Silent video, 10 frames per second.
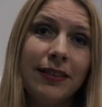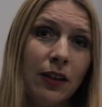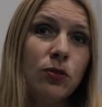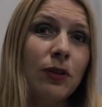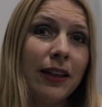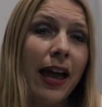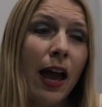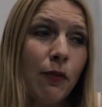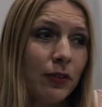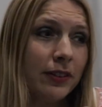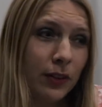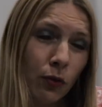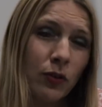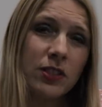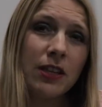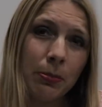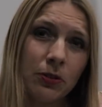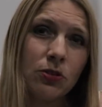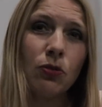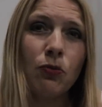that you can have in different
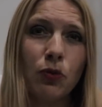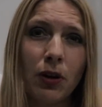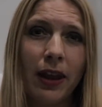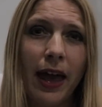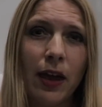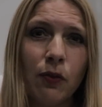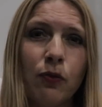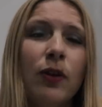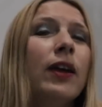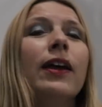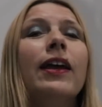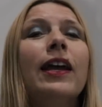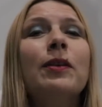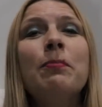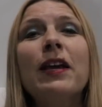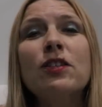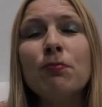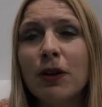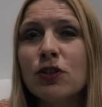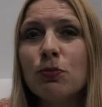chapters of your life. It makes
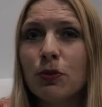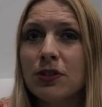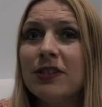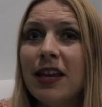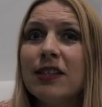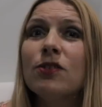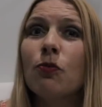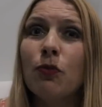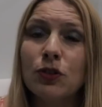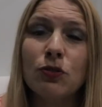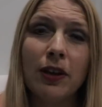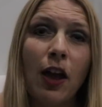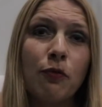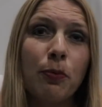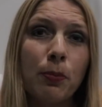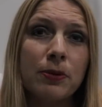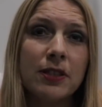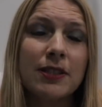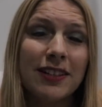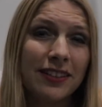much more sense of what your life purpose
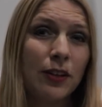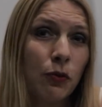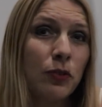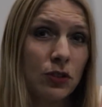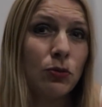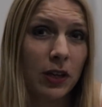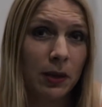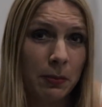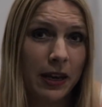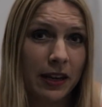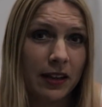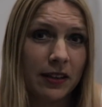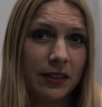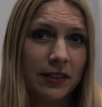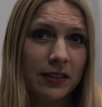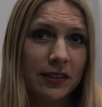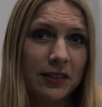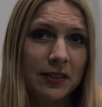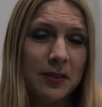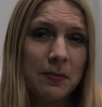is and the difference you can make.
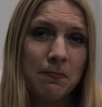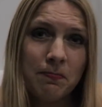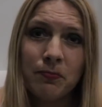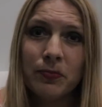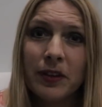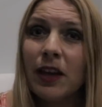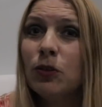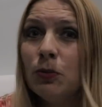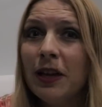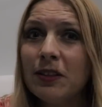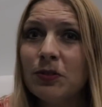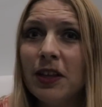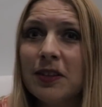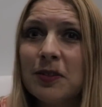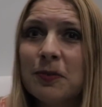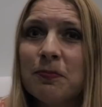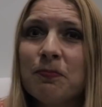Can you relate to that?